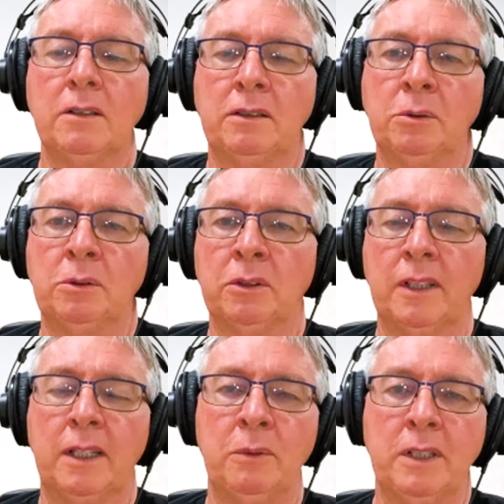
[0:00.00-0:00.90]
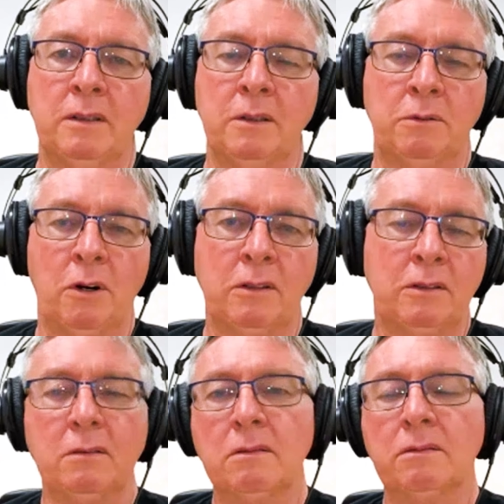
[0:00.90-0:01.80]
you've still got that risk of
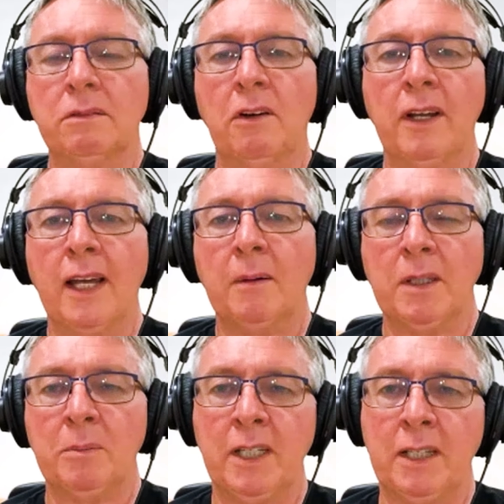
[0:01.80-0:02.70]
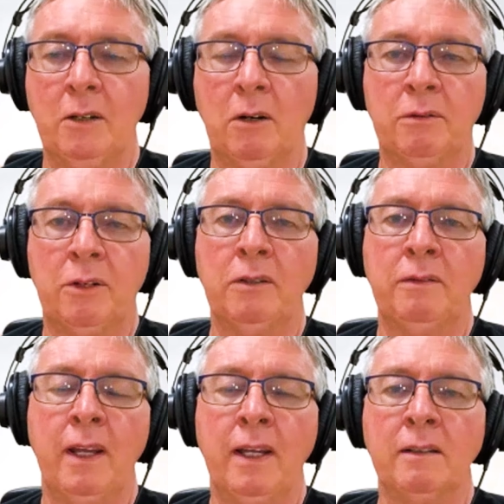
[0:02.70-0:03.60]
rocks flying up, particularly
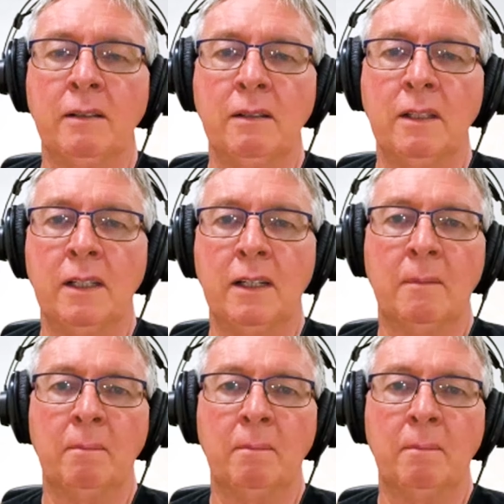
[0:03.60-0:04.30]
off-road vans.